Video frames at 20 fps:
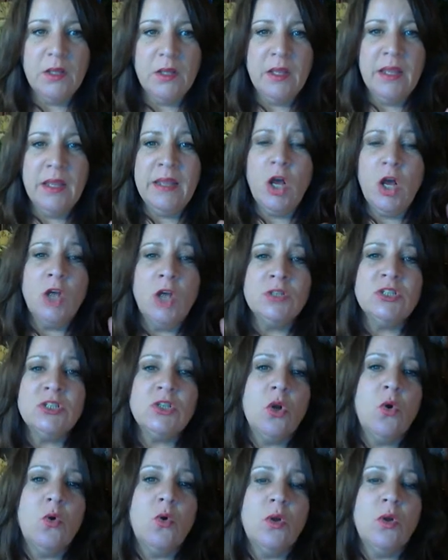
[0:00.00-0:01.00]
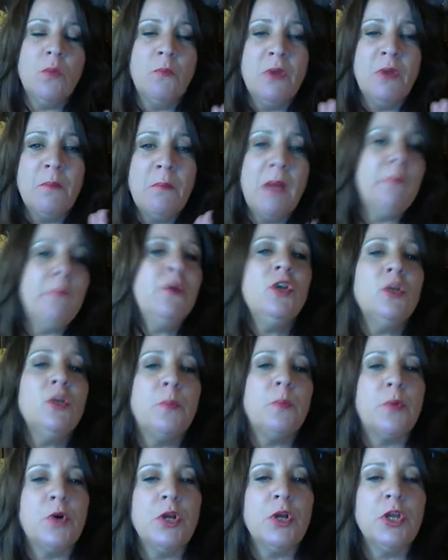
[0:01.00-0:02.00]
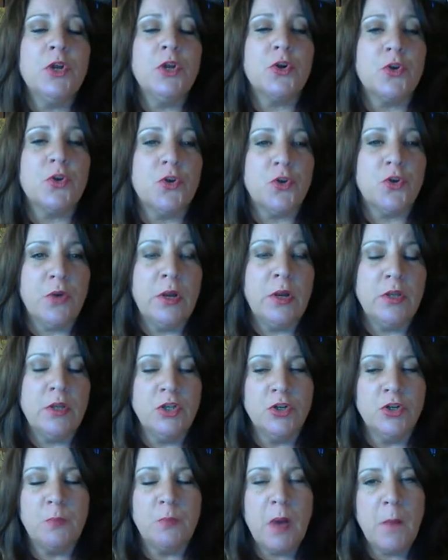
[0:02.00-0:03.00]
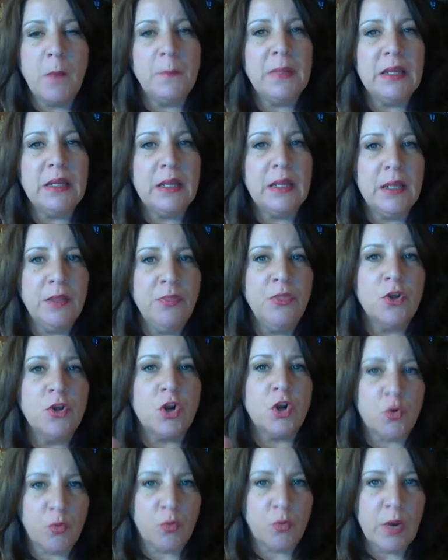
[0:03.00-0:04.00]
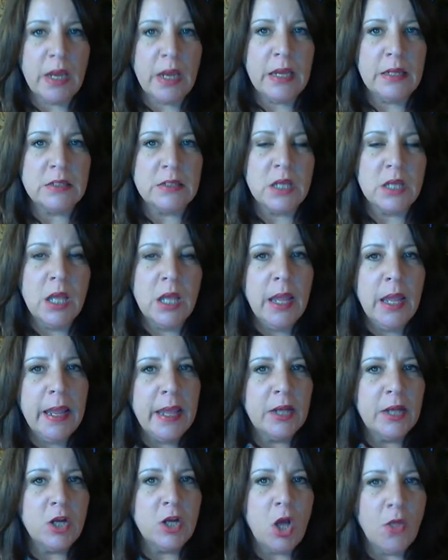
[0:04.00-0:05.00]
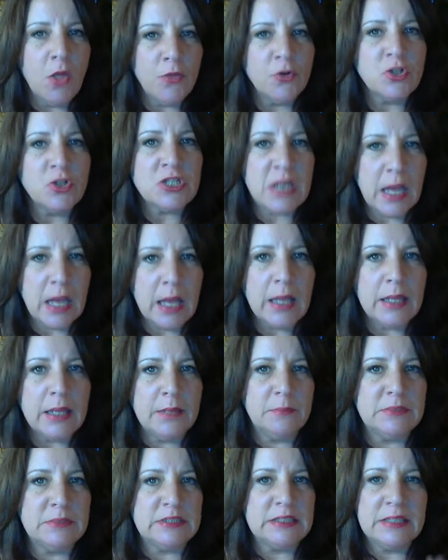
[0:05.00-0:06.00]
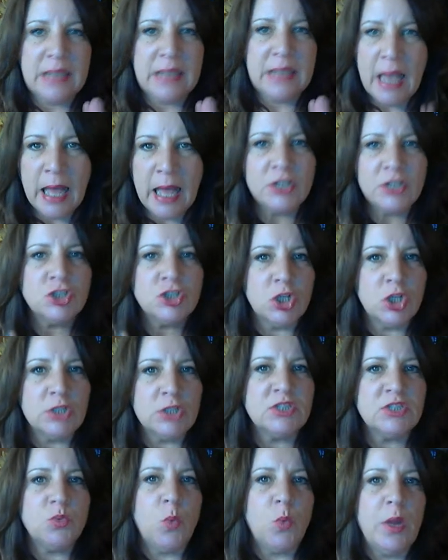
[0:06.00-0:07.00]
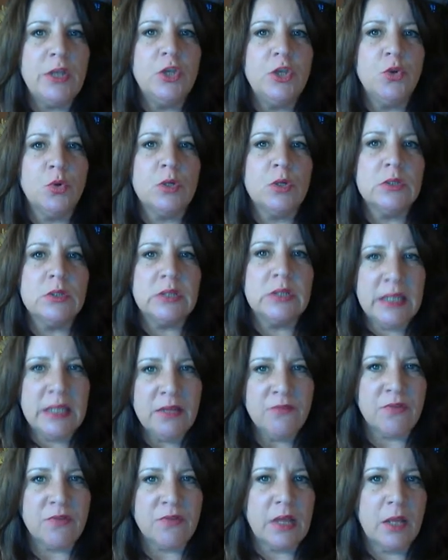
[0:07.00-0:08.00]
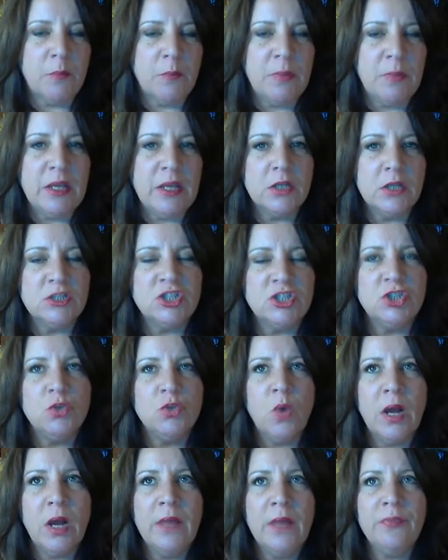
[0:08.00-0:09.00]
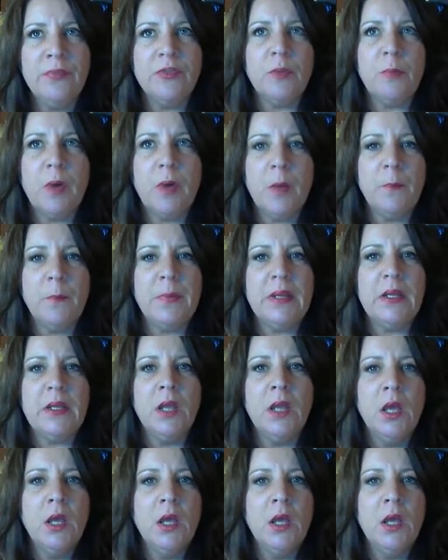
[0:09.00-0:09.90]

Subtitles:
And also, remember to put your puppy in the crate at other times, not just when you're leaving, because you want the puppy